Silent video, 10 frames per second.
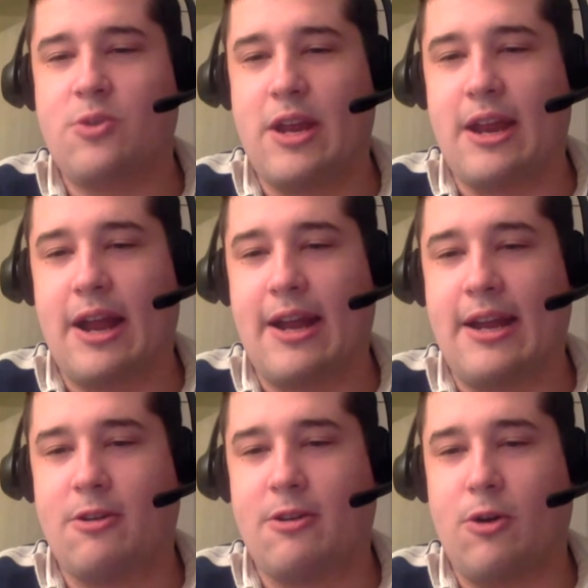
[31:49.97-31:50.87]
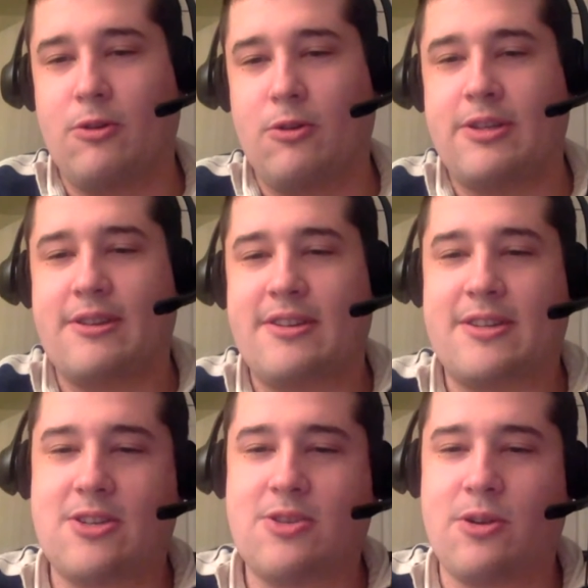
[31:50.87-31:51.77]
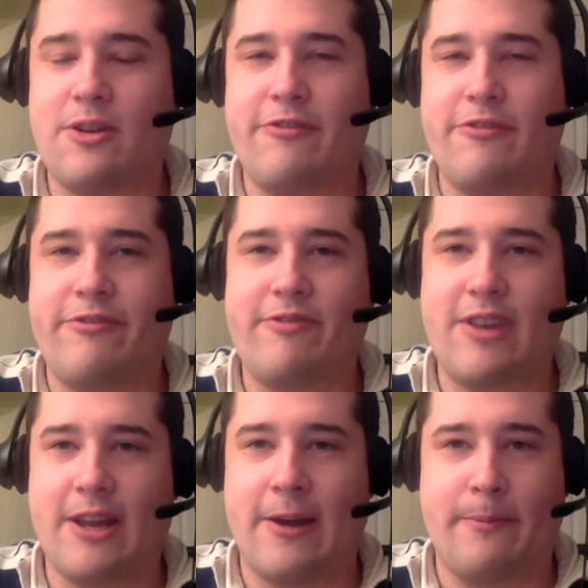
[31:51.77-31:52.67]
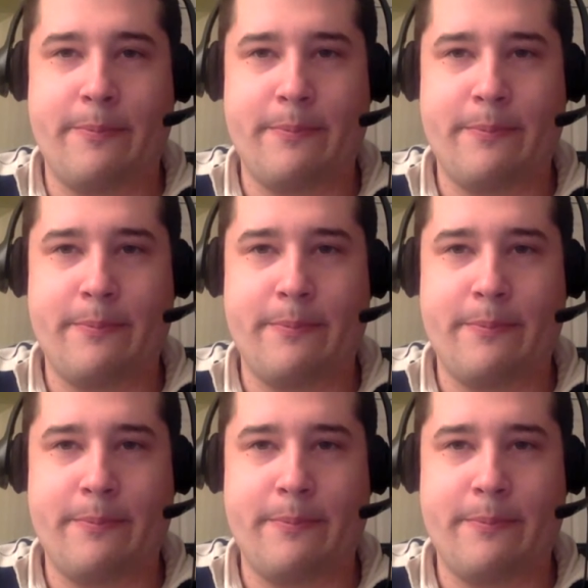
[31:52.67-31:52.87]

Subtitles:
29-year-old sort of, you know.